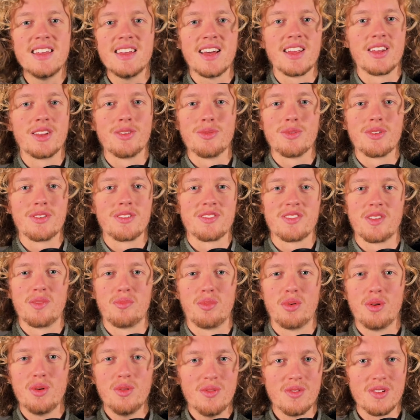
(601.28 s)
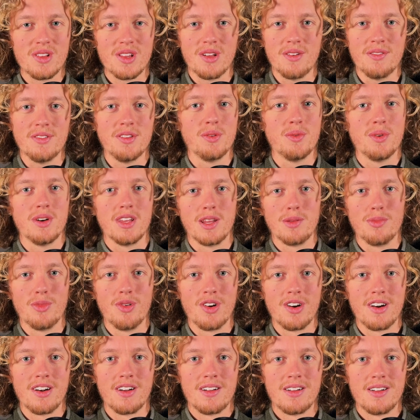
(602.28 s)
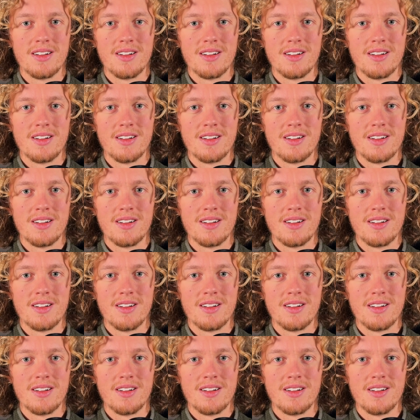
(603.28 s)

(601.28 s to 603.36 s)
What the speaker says: anyone's approval of you anymore.